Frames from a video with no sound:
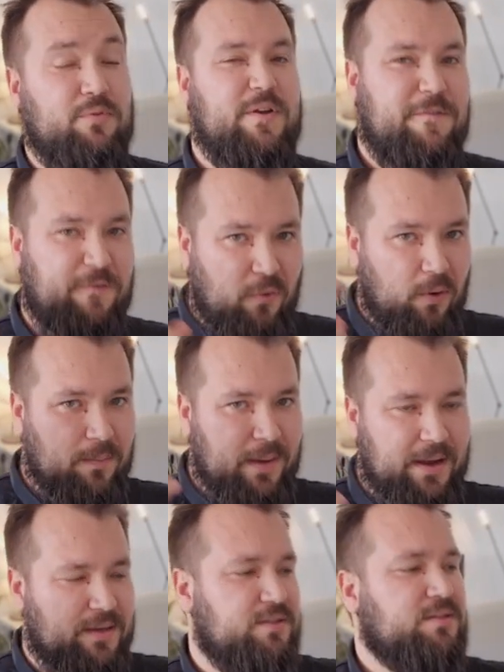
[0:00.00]

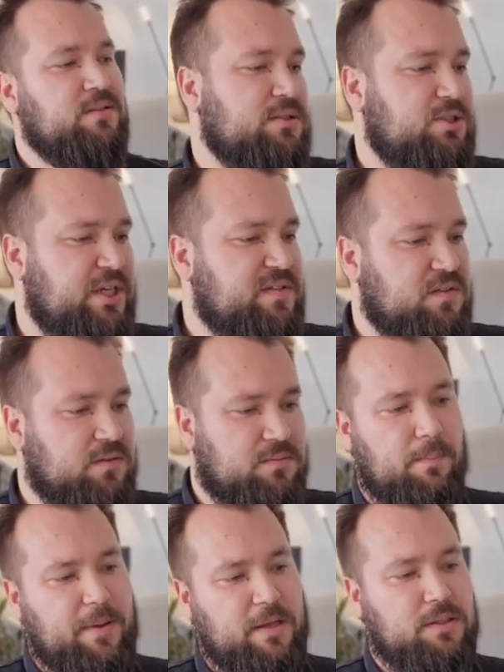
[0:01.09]
reformatted JSON
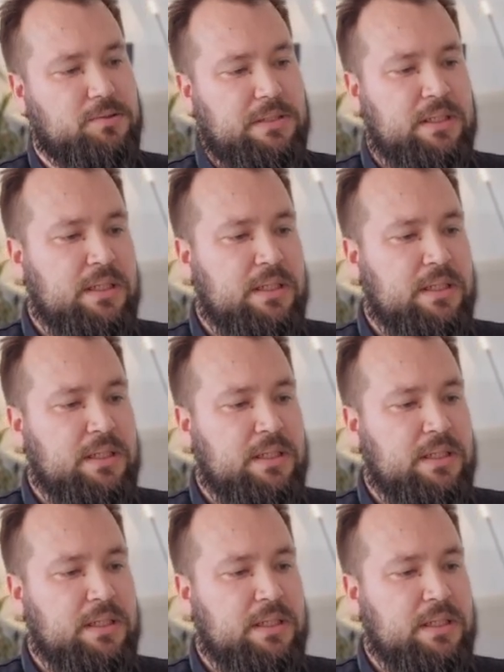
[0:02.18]
payload.